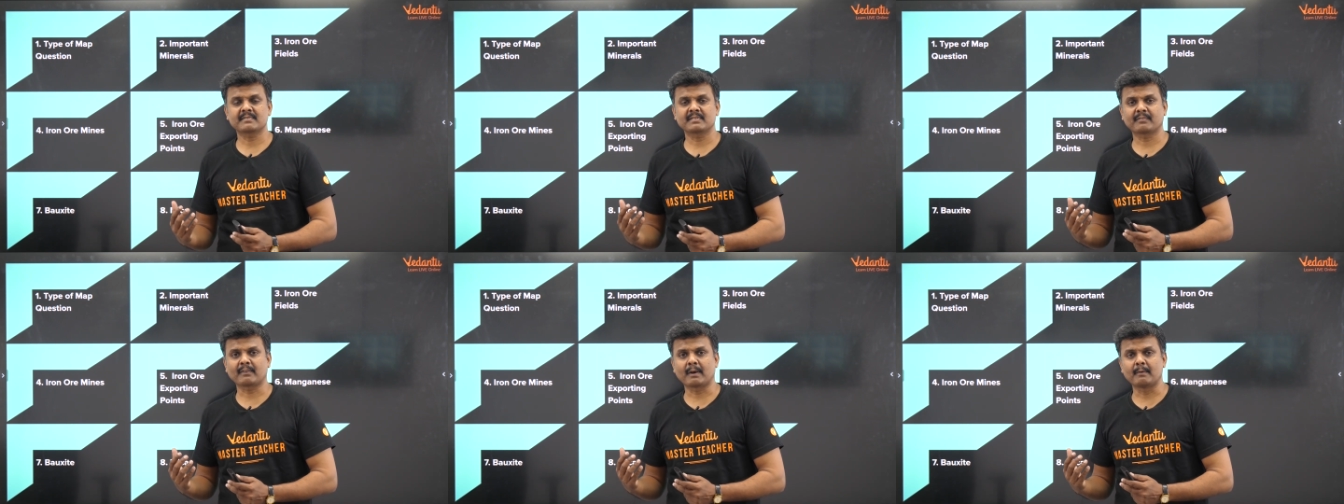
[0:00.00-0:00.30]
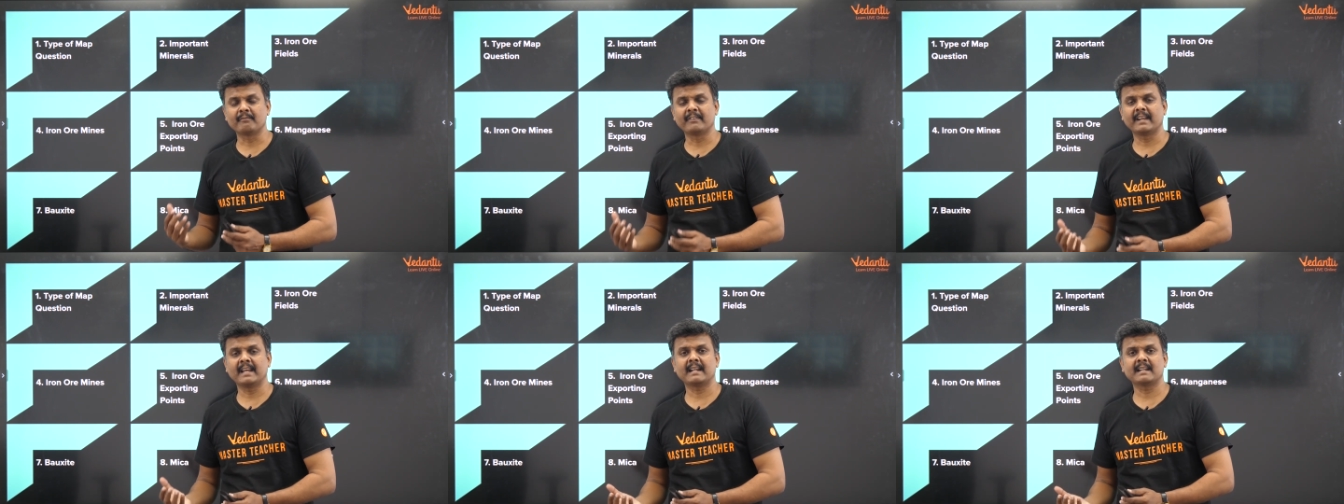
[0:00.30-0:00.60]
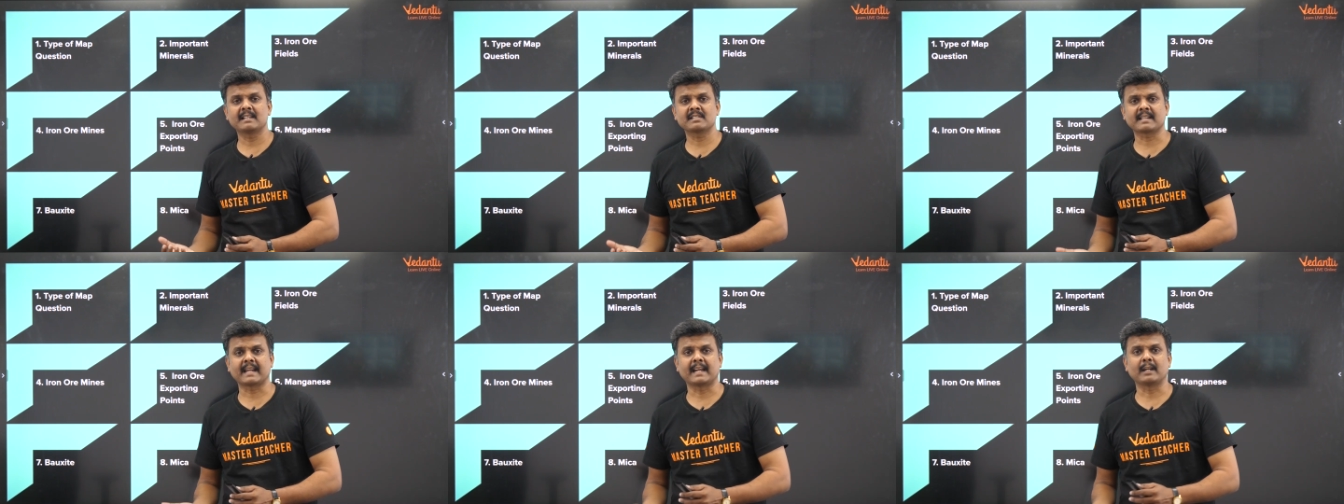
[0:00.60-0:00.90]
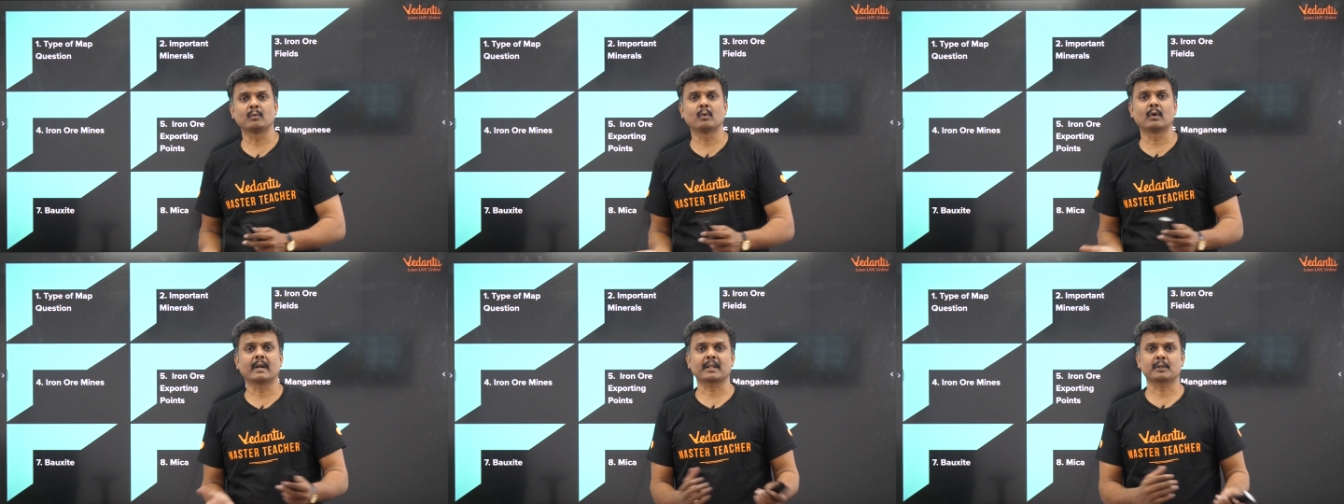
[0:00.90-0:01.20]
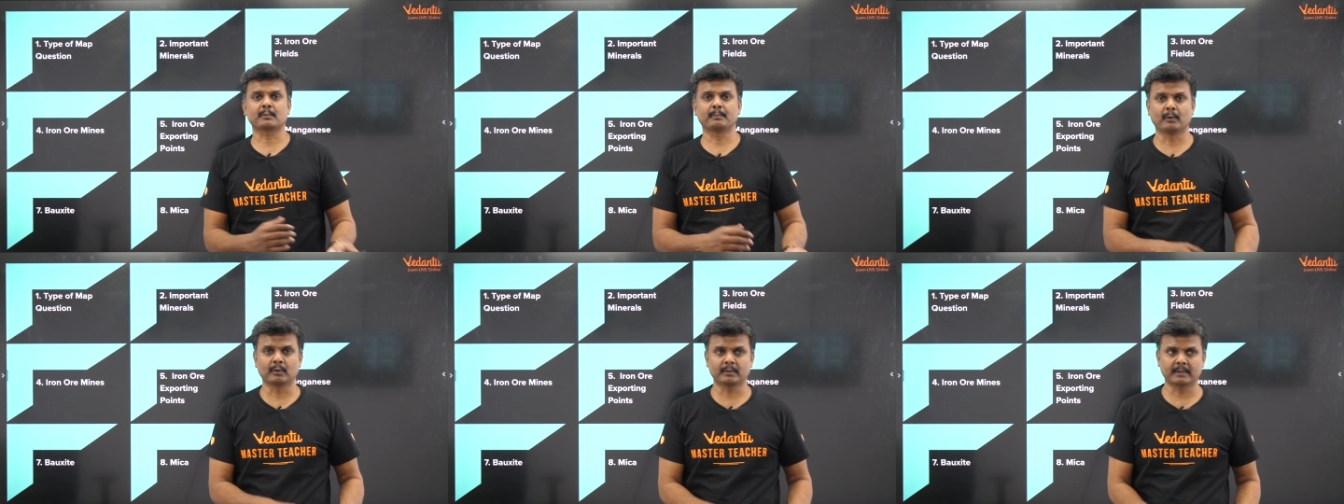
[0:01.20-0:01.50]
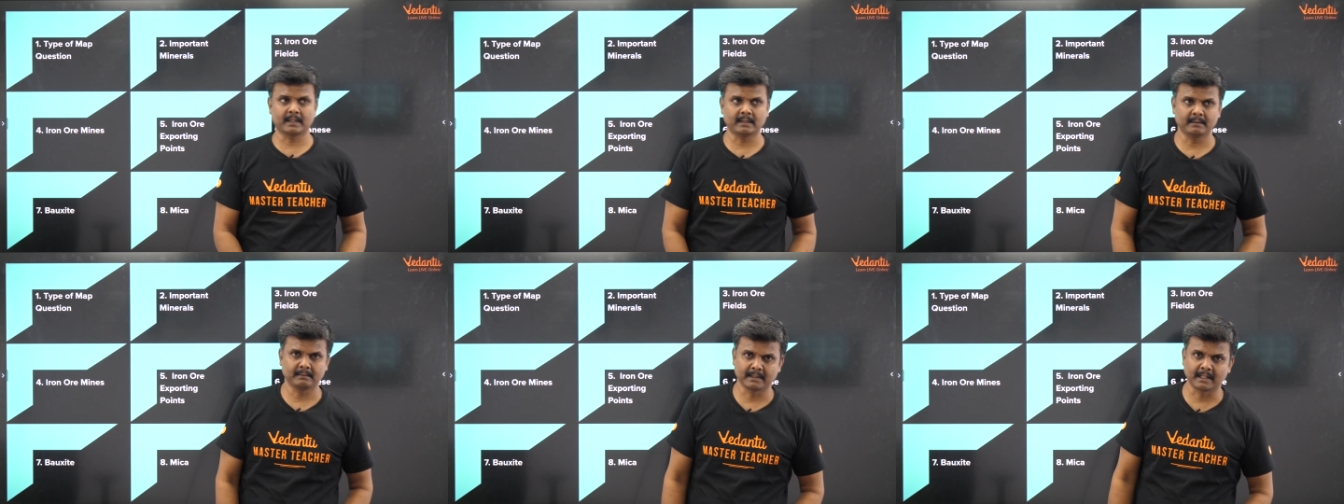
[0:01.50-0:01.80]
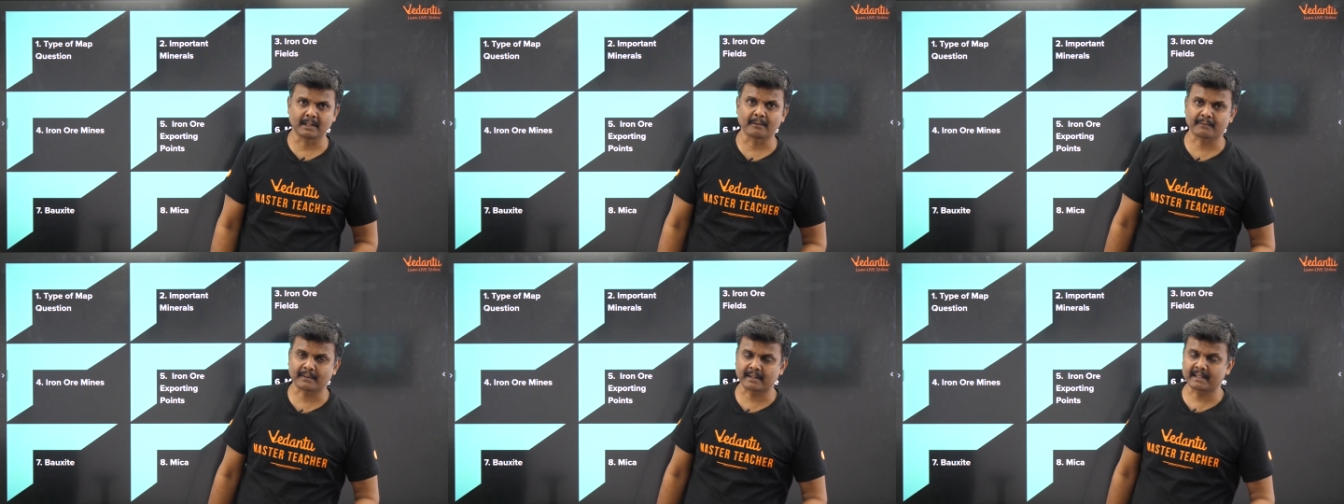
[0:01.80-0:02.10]
from where is iron ore exported, the
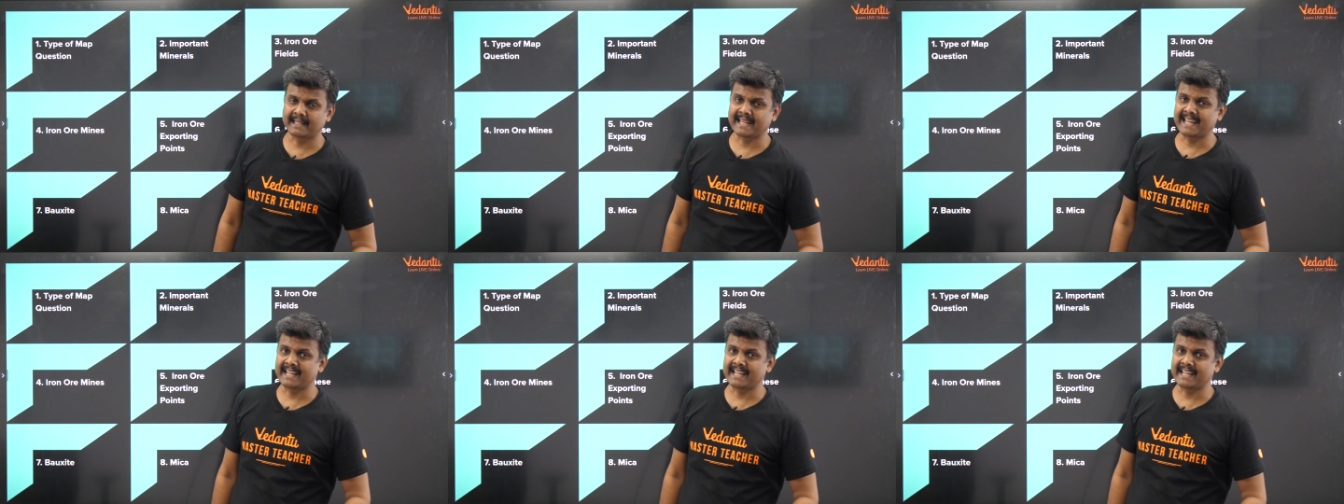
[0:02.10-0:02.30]
different